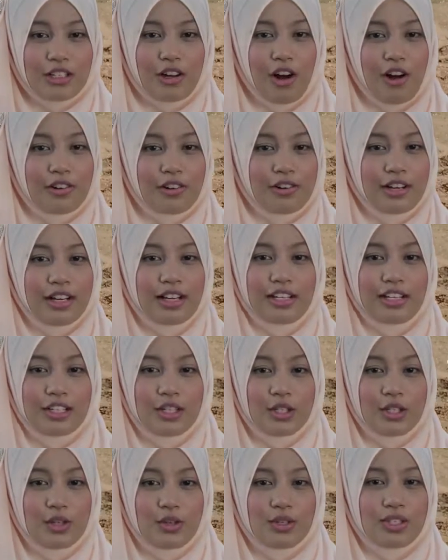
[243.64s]
concrete
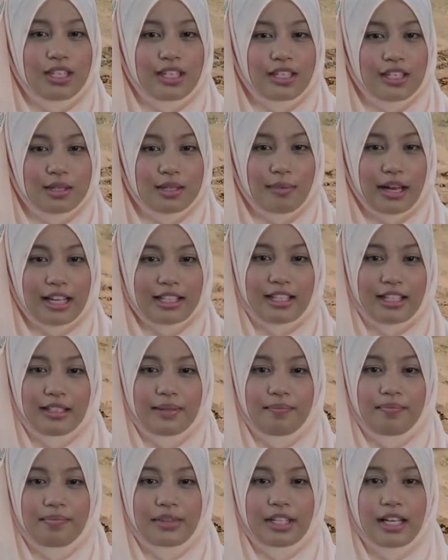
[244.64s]
is used in this method.
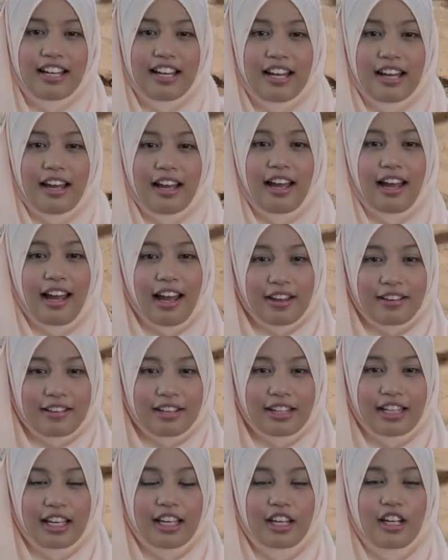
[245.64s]

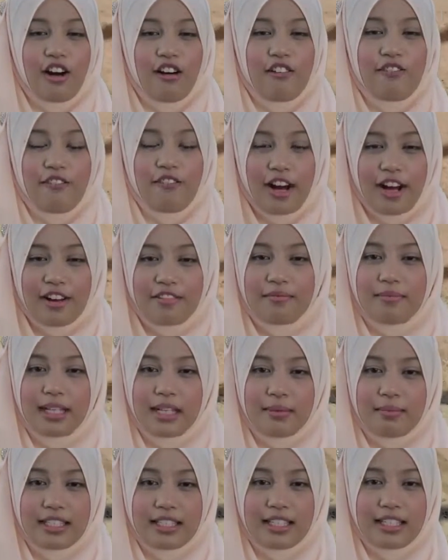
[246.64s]
Aggregate of 5
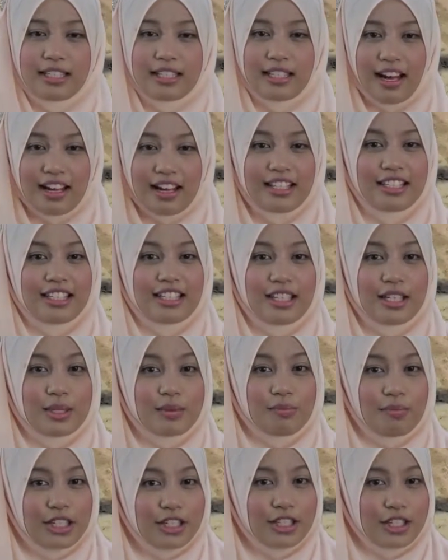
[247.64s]
mm size
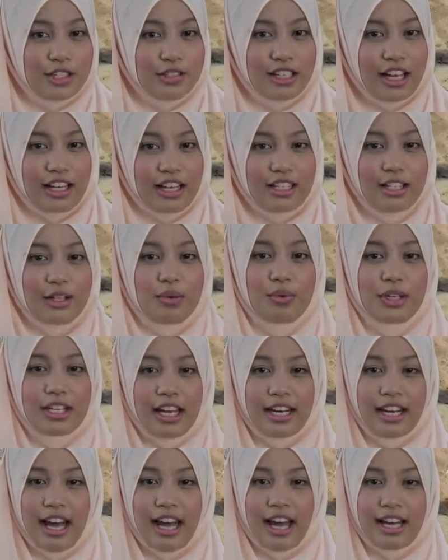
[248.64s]
is mixed together with
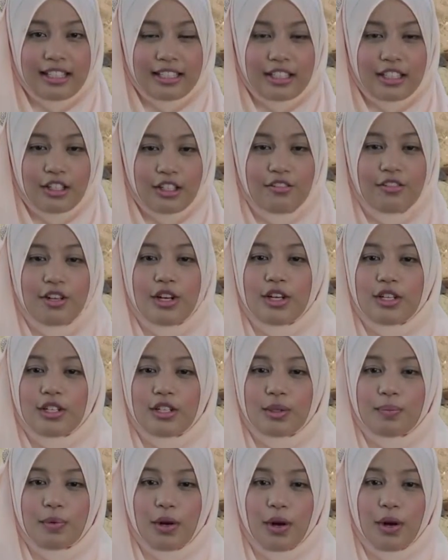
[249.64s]
an additive
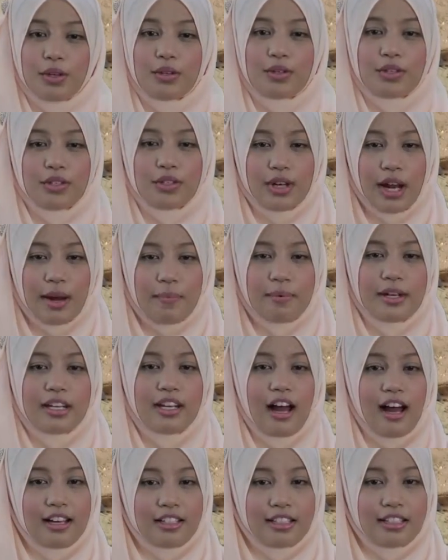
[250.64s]
to produce rapid
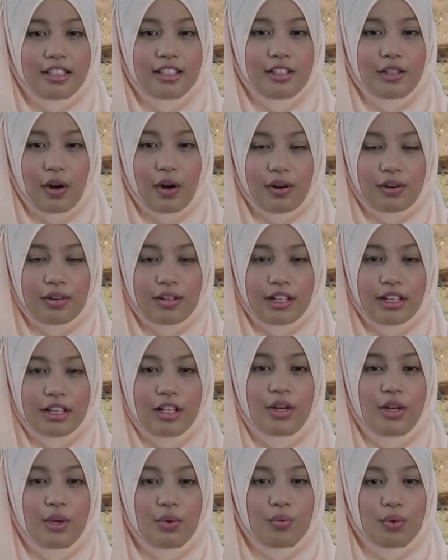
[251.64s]
hardening concrete,
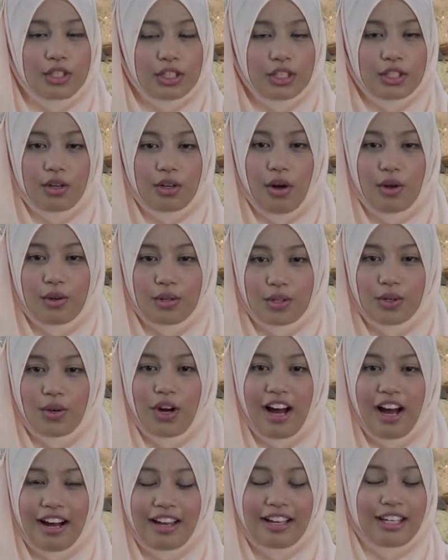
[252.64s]
which is also
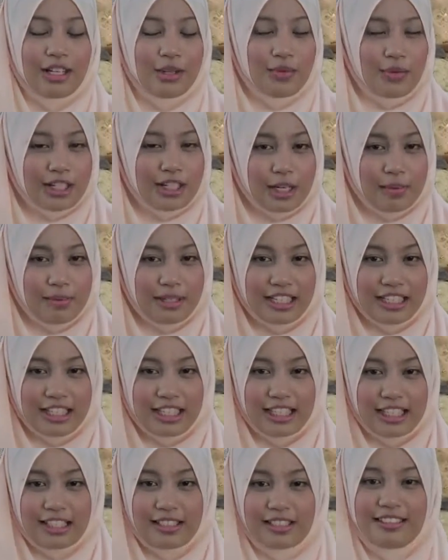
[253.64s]
high in
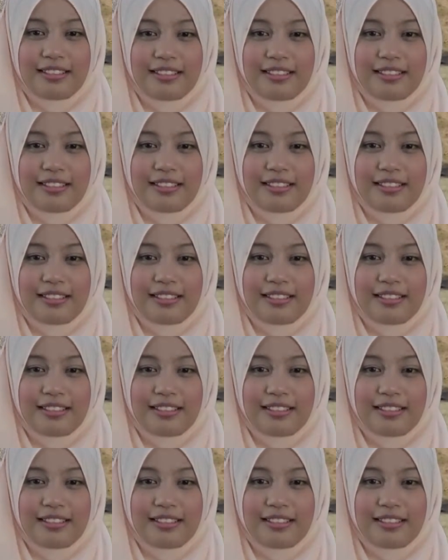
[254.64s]
workability.